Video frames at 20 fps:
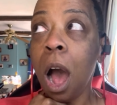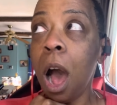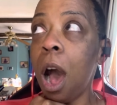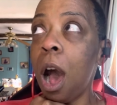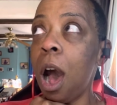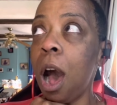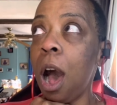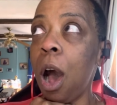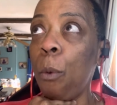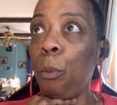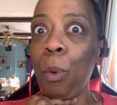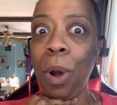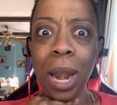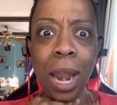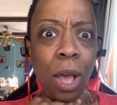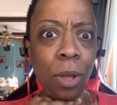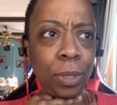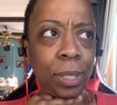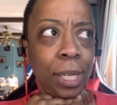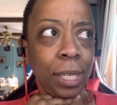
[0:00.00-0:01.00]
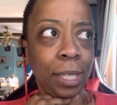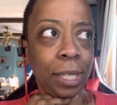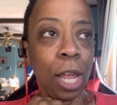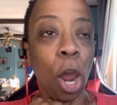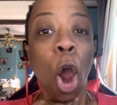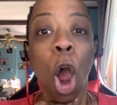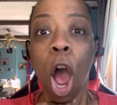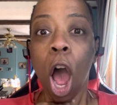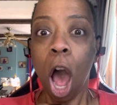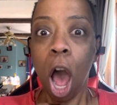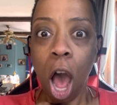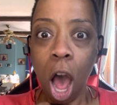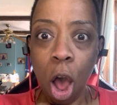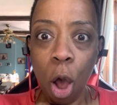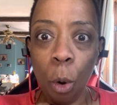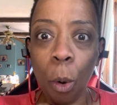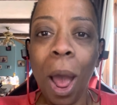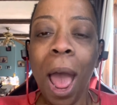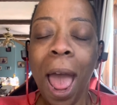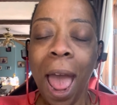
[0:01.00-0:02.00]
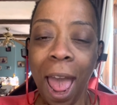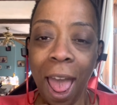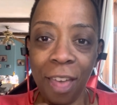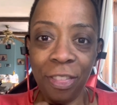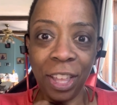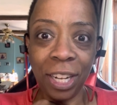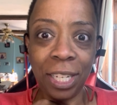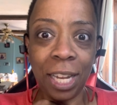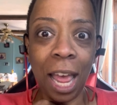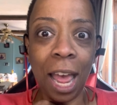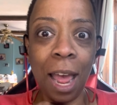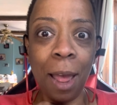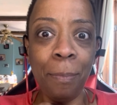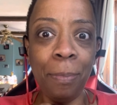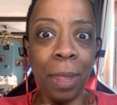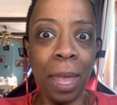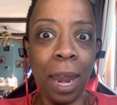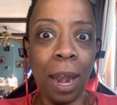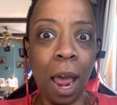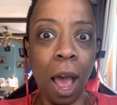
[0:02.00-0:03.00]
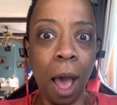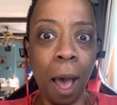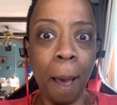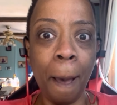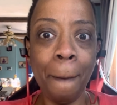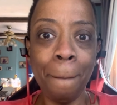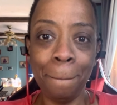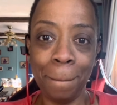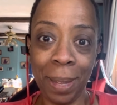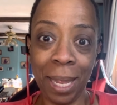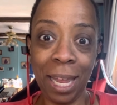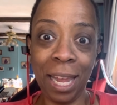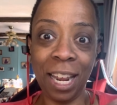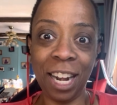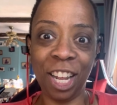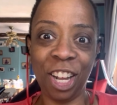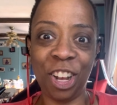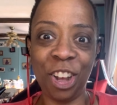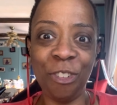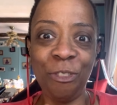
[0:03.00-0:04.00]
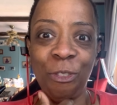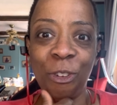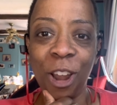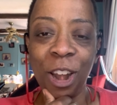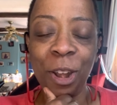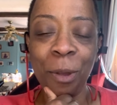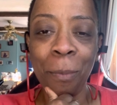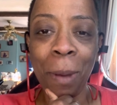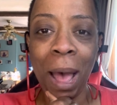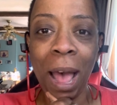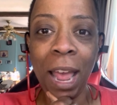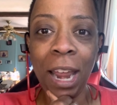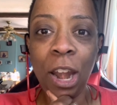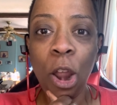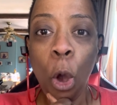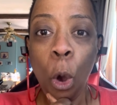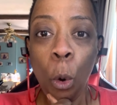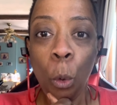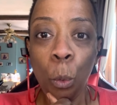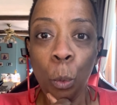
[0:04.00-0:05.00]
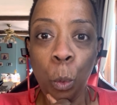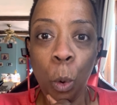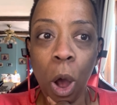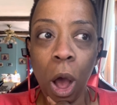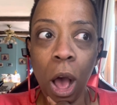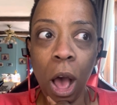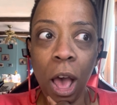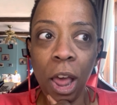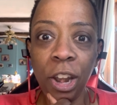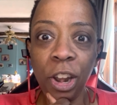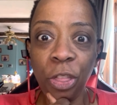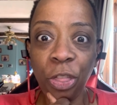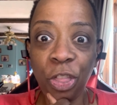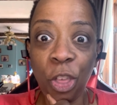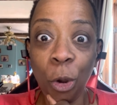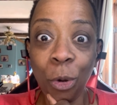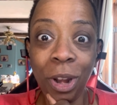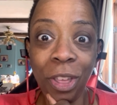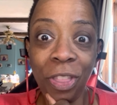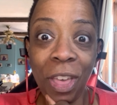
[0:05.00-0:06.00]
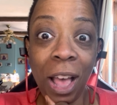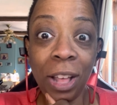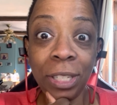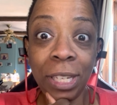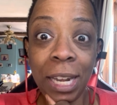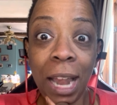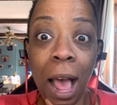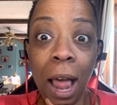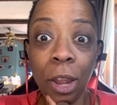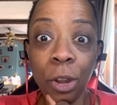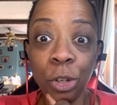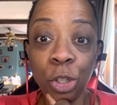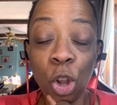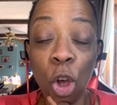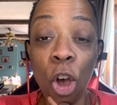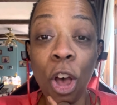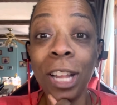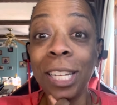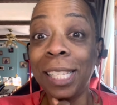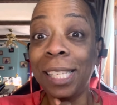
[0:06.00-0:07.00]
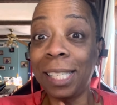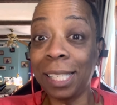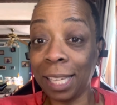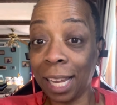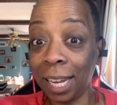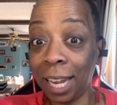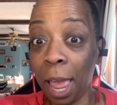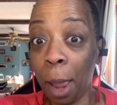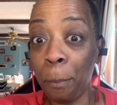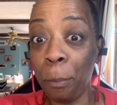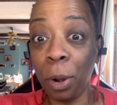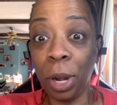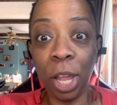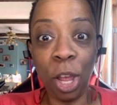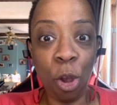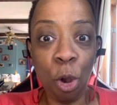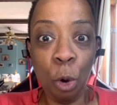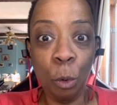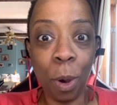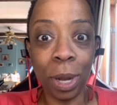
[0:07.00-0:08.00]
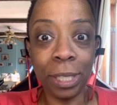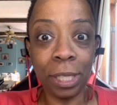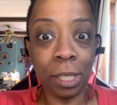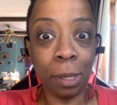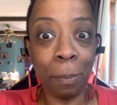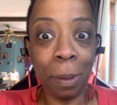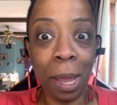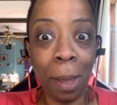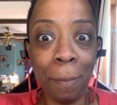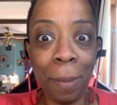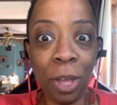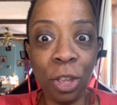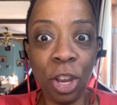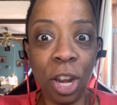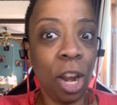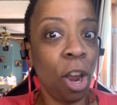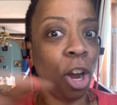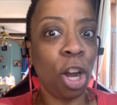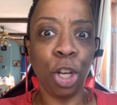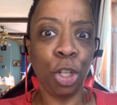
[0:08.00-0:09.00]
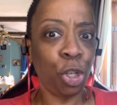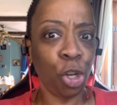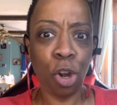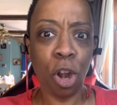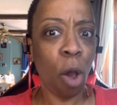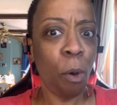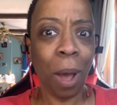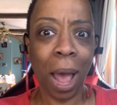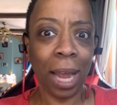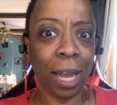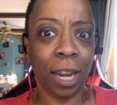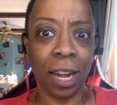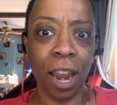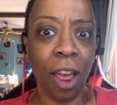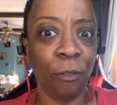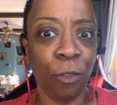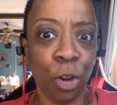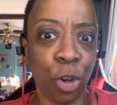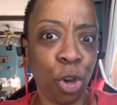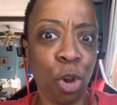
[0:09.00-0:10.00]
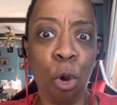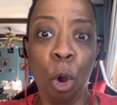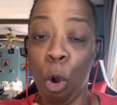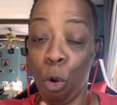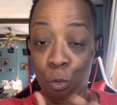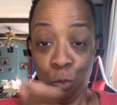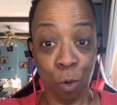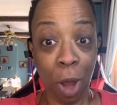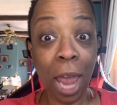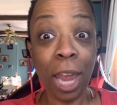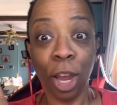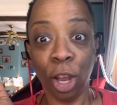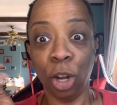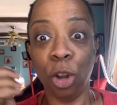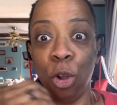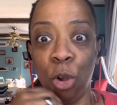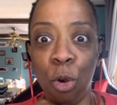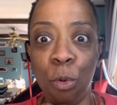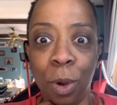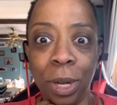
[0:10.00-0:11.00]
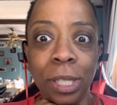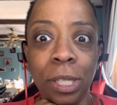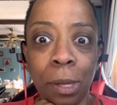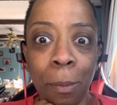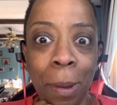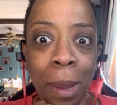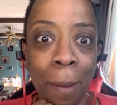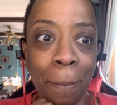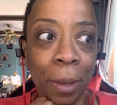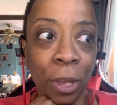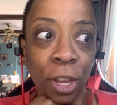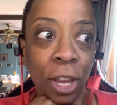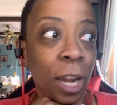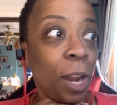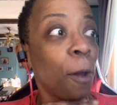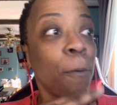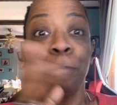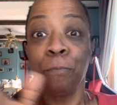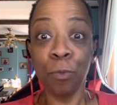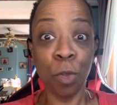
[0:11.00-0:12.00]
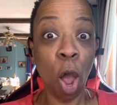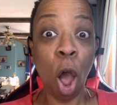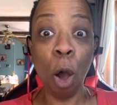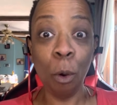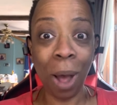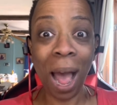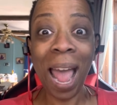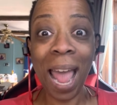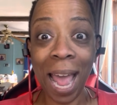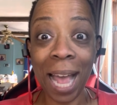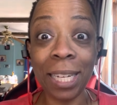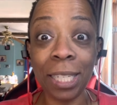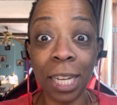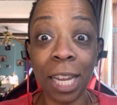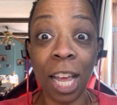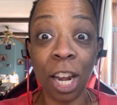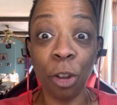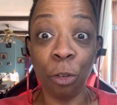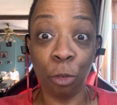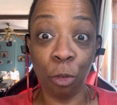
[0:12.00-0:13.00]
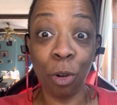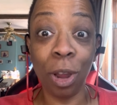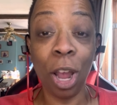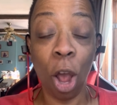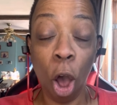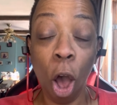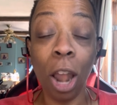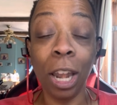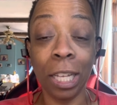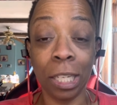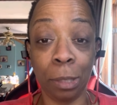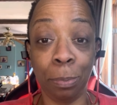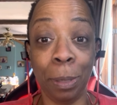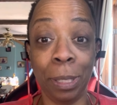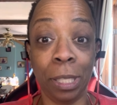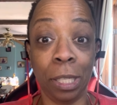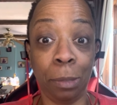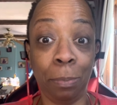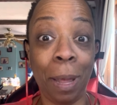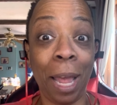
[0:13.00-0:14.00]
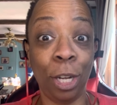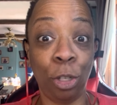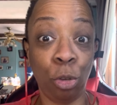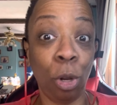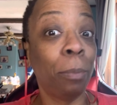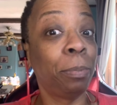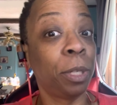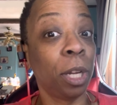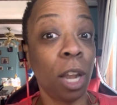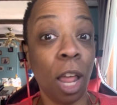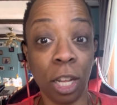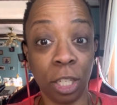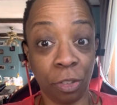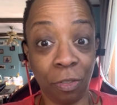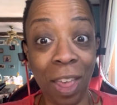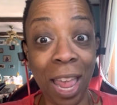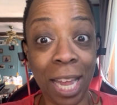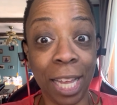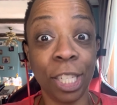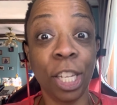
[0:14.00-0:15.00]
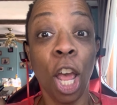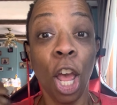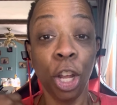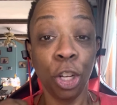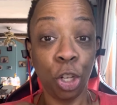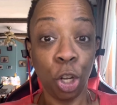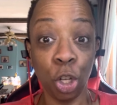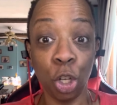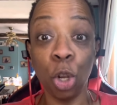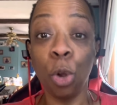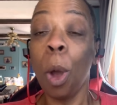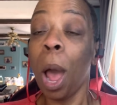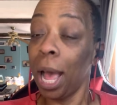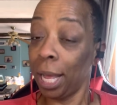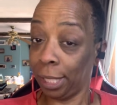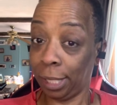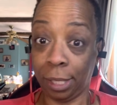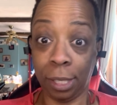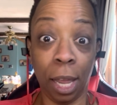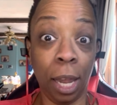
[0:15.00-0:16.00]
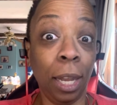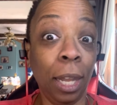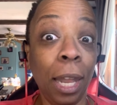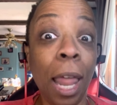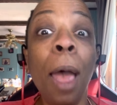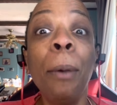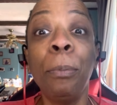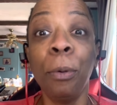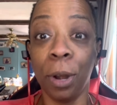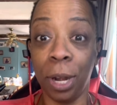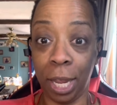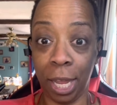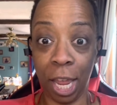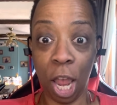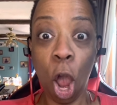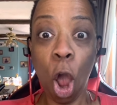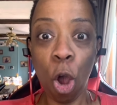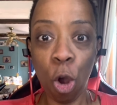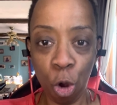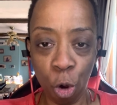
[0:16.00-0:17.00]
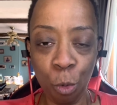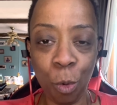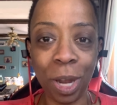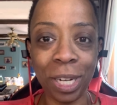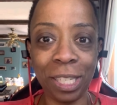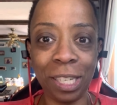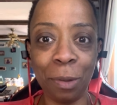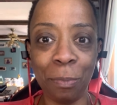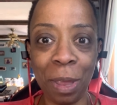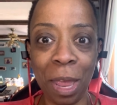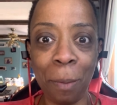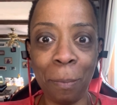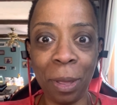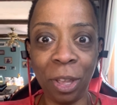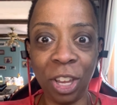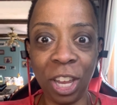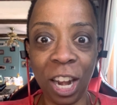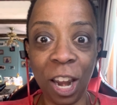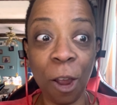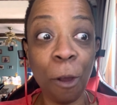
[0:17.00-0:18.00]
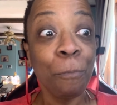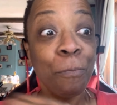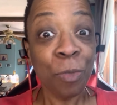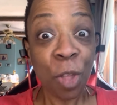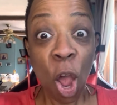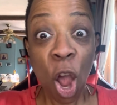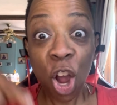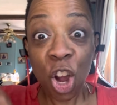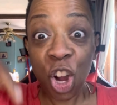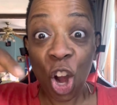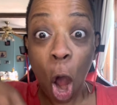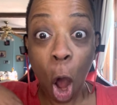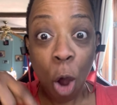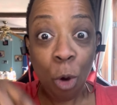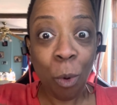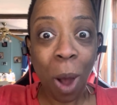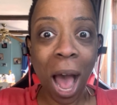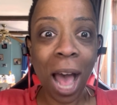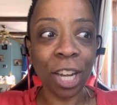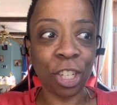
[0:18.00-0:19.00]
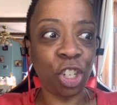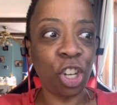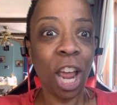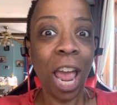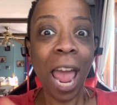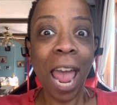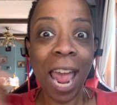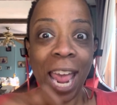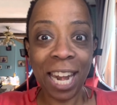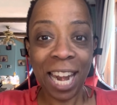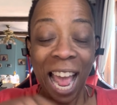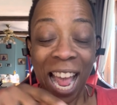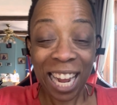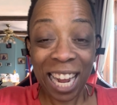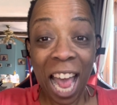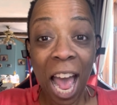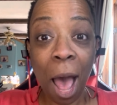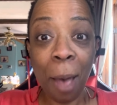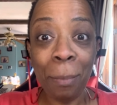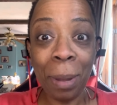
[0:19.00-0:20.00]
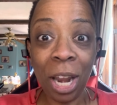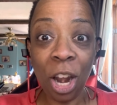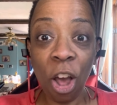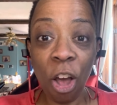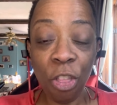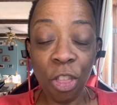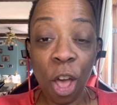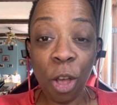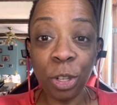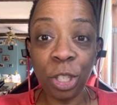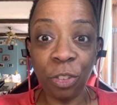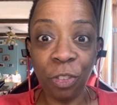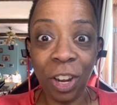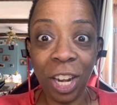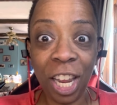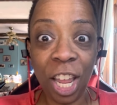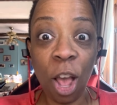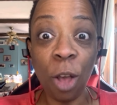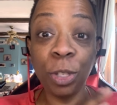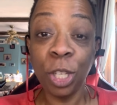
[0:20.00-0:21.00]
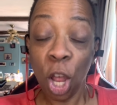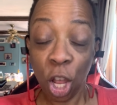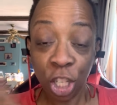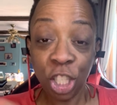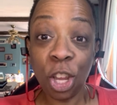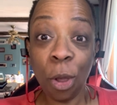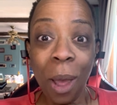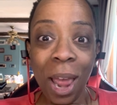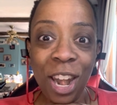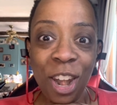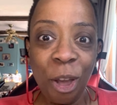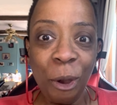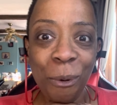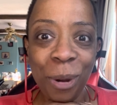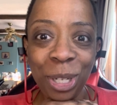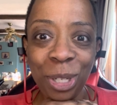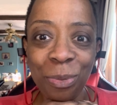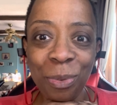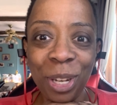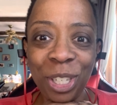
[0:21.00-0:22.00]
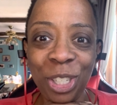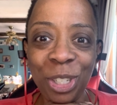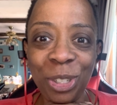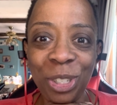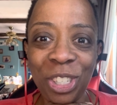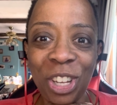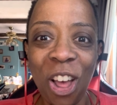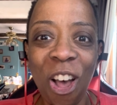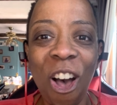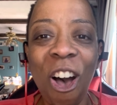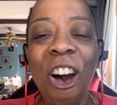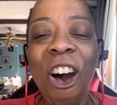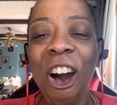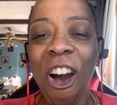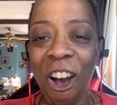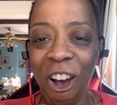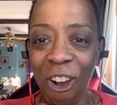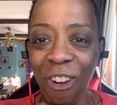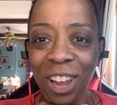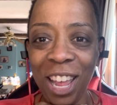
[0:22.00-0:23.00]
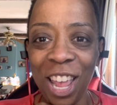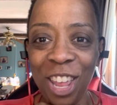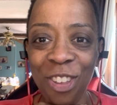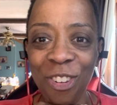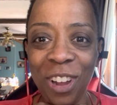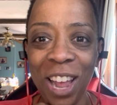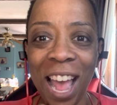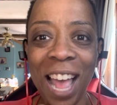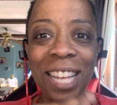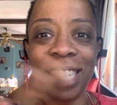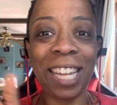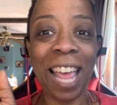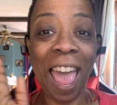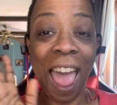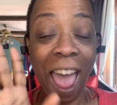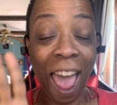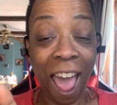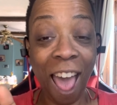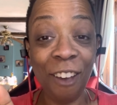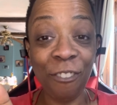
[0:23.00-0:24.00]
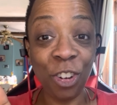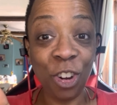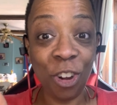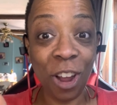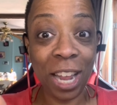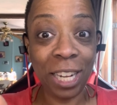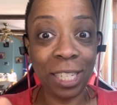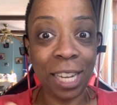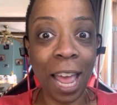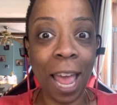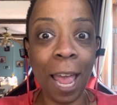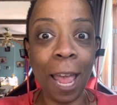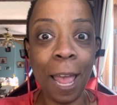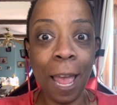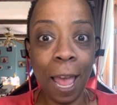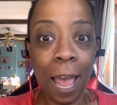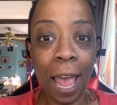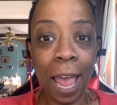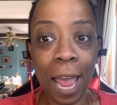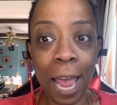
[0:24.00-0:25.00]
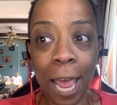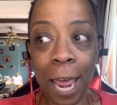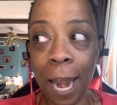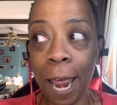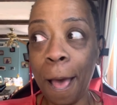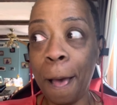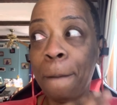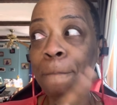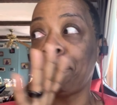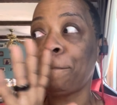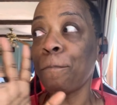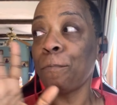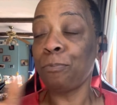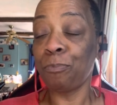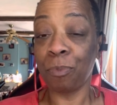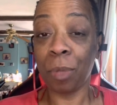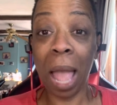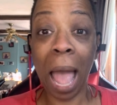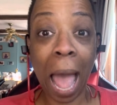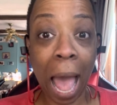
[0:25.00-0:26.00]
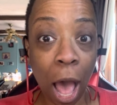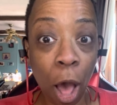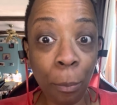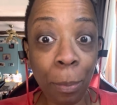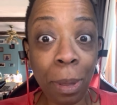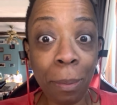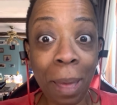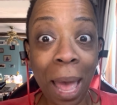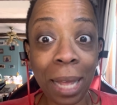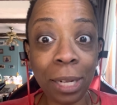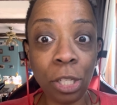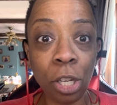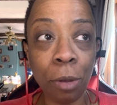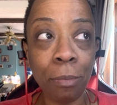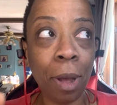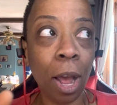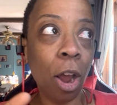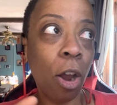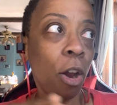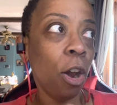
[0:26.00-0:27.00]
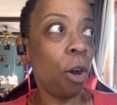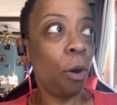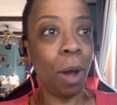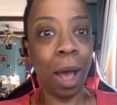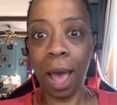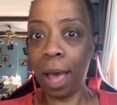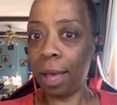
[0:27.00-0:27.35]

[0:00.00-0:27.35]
Uh, what else is there? Oh, and the time that uh, me and a good friend of mine won $30,000 on Celebrity Who Wants to Be a Millionaire because you know I could never do regular Who Wants to Be a Millionaire. Oh, I had to get a free all expenses paid trip to Las Vegas to do Celebrity who wants to be a millionaire. Go watch and comment on those videos so I know which ones you saw. Okay, you guys, have a great day. And um, I'll be back tomorrow.